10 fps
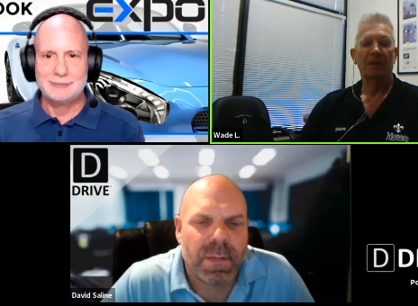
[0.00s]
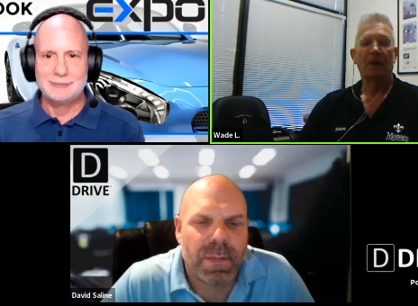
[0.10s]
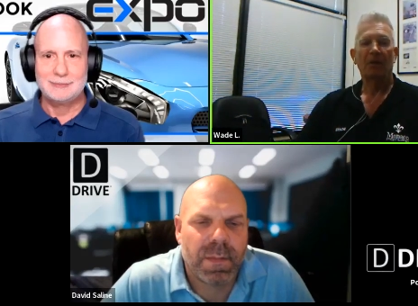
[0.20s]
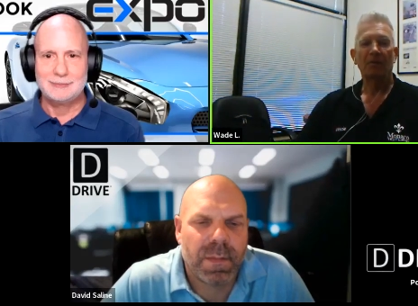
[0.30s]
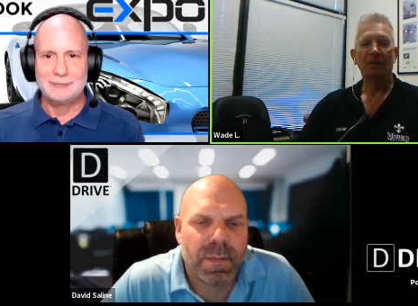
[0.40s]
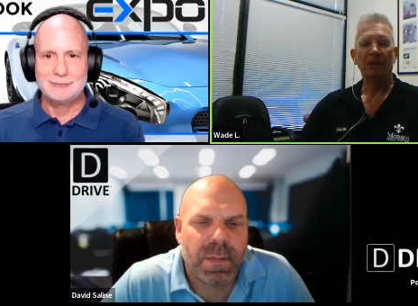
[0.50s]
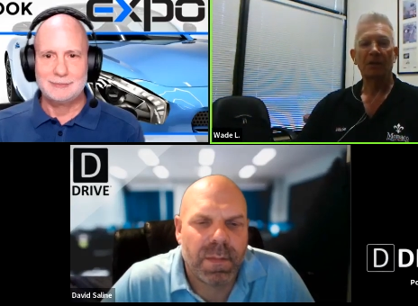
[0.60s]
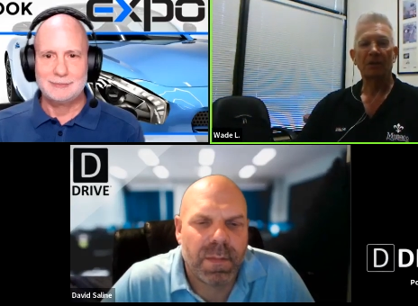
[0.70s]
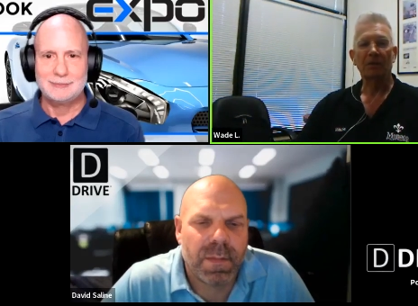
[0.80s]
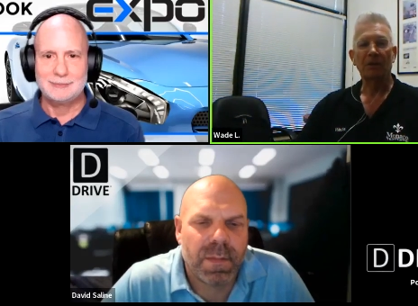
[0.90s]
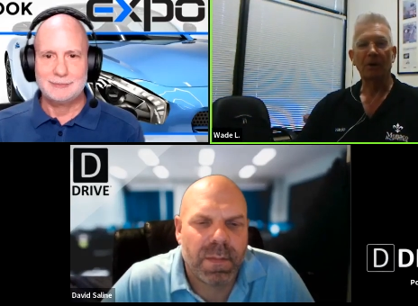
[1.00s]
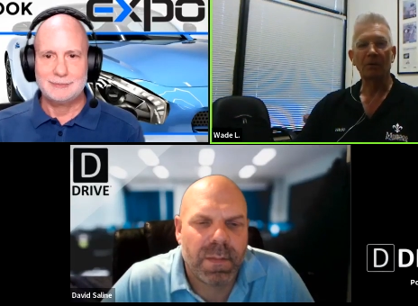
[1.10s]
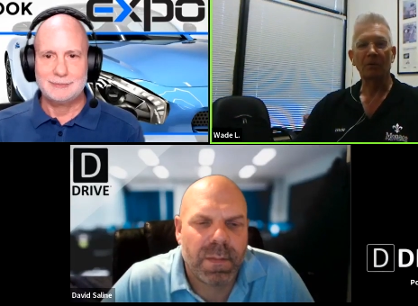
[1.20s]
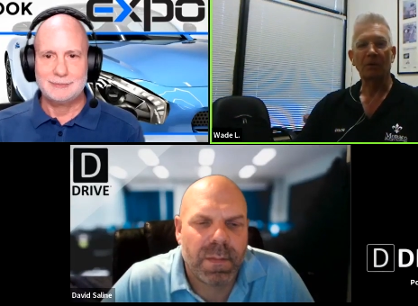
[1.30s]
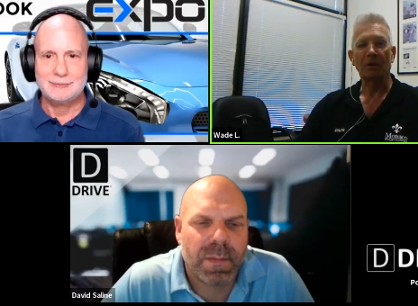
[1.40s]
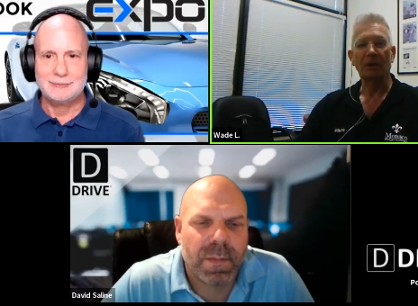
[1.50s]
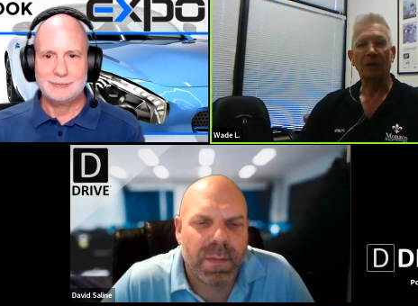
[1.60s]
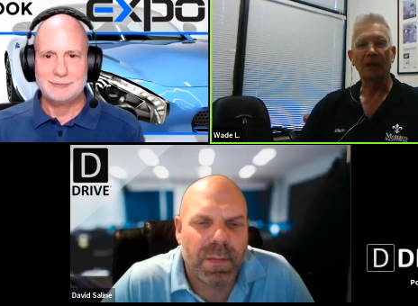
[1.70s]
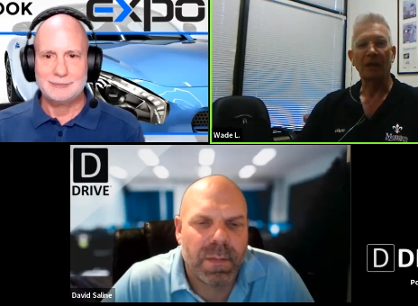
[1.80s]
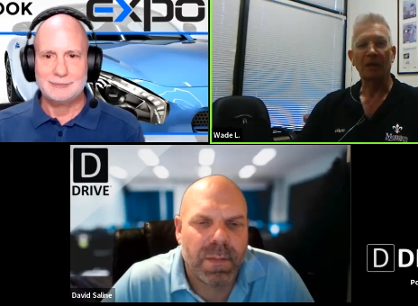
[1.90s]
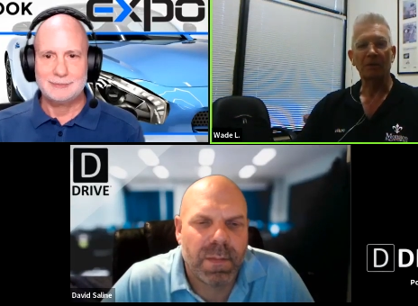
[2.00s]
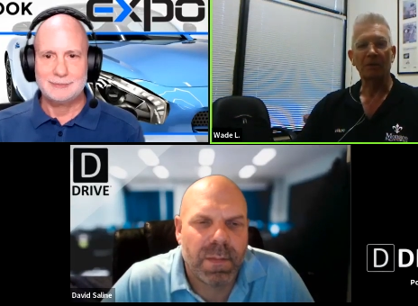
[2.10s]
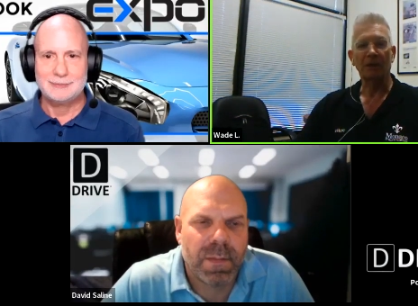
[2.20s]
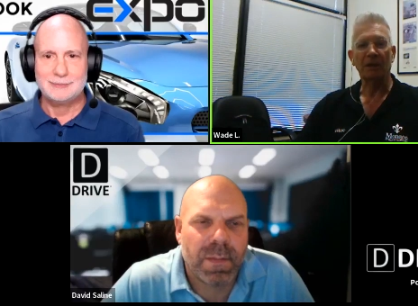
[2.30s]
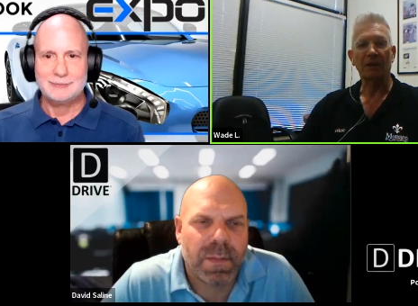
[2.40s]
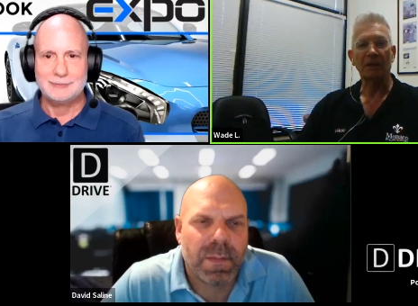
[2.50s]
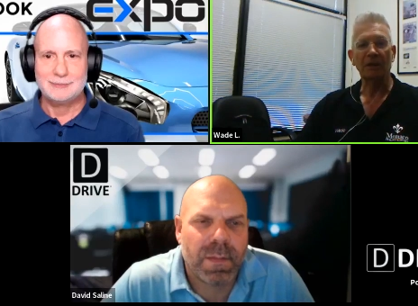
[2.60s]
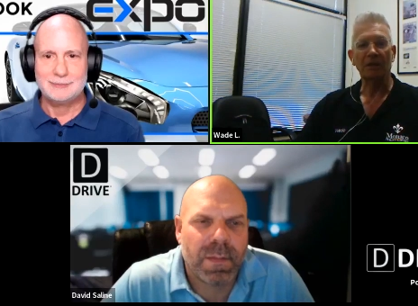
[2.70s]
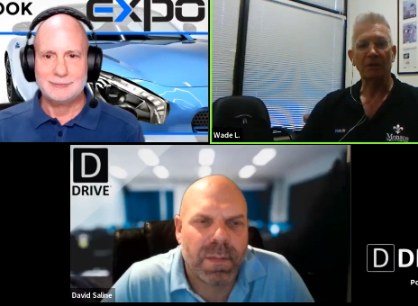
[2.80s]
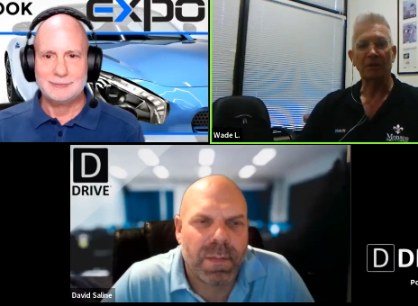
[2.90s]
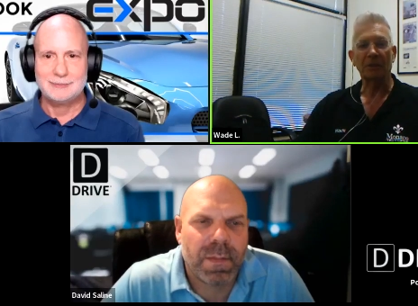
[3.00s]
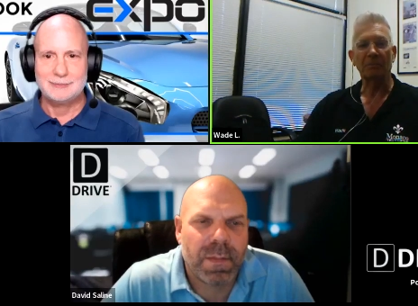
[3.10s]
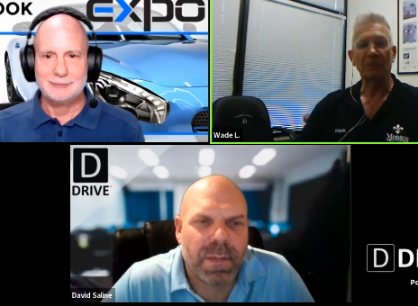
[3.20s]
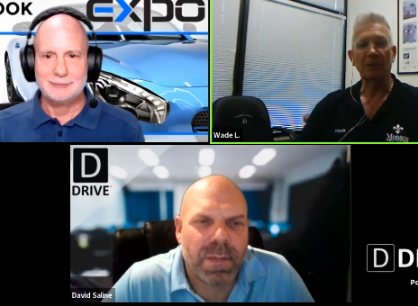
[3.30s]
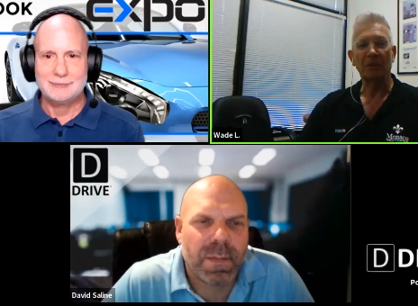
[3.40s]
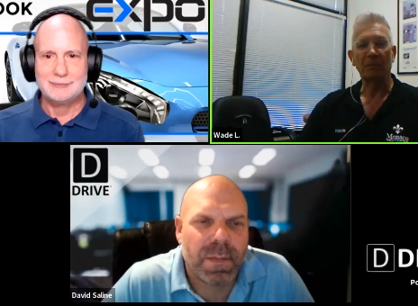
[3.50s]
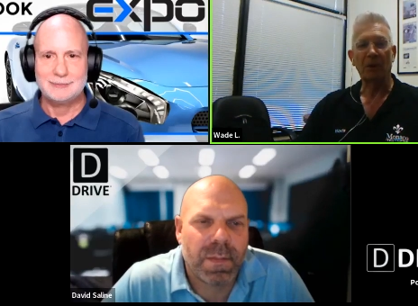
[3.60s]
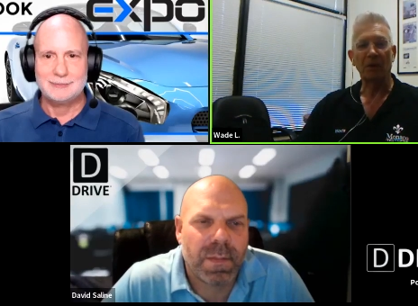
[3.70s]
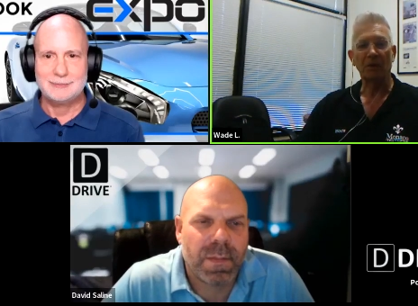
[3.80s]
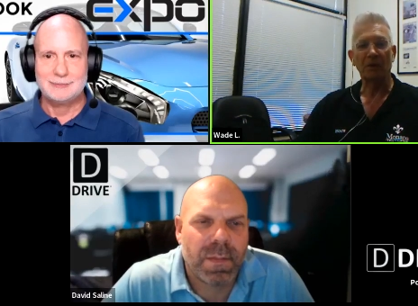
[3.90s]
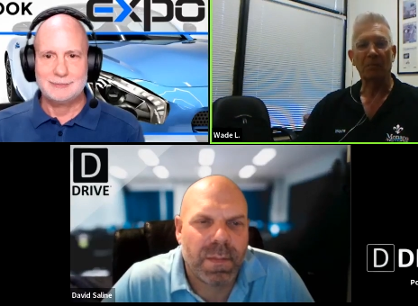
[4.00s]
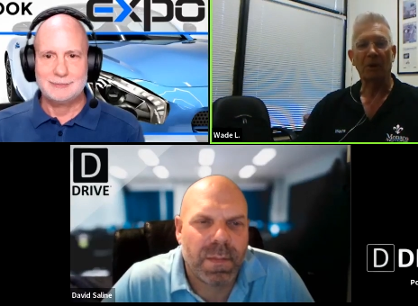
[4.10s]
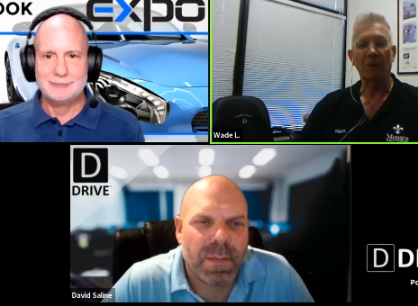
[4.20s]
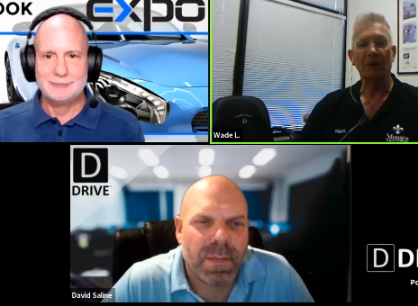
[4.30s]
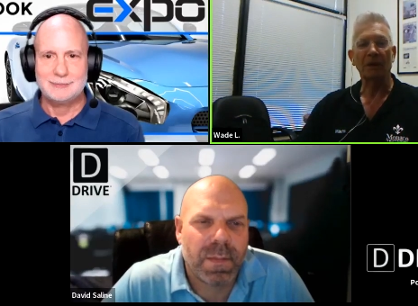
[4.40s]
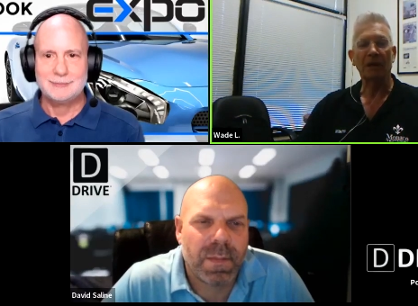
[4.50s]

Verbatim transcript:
Speaker 1: all of a sudden the phones weren't getting answered at the dealership, you know, the parts department.